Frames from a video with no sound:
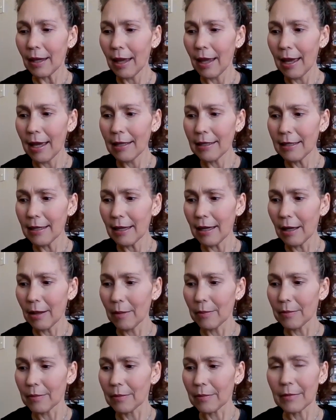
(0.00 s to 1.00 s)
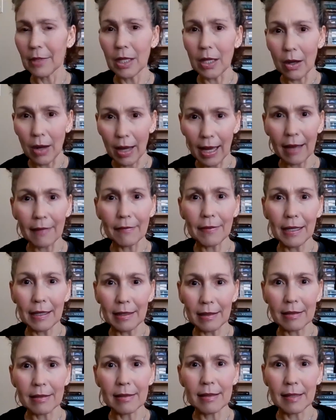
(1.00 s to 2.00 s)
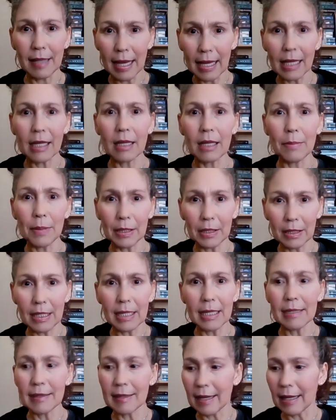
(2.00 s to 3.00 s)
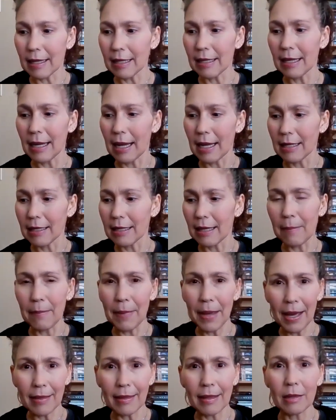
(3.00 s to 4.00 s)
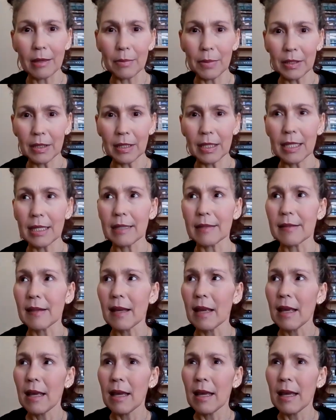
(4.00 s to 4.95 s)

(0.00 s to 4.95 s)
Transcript: and um, you know having psychic abilities and and empathic abilities